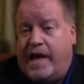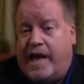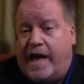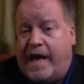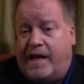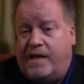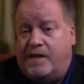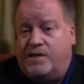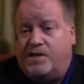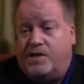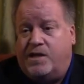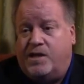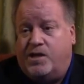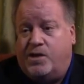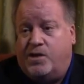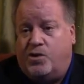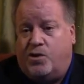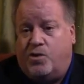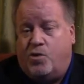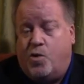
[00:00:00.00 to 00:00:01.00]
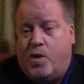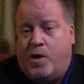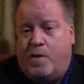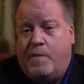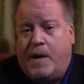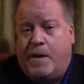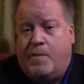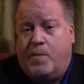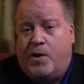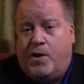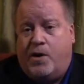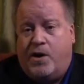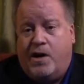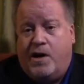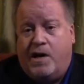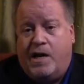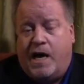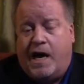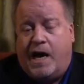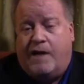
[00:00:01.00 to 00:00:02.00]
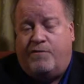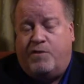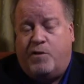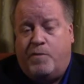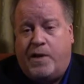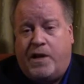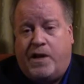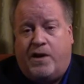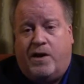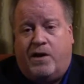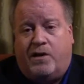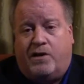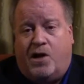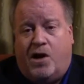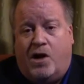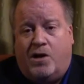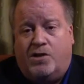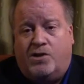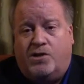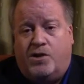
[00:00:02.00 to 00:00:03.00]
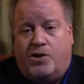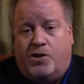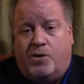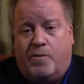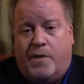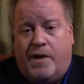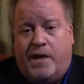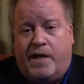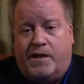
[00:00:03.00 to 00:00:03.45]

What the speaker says: Has your core member ever been in a long-term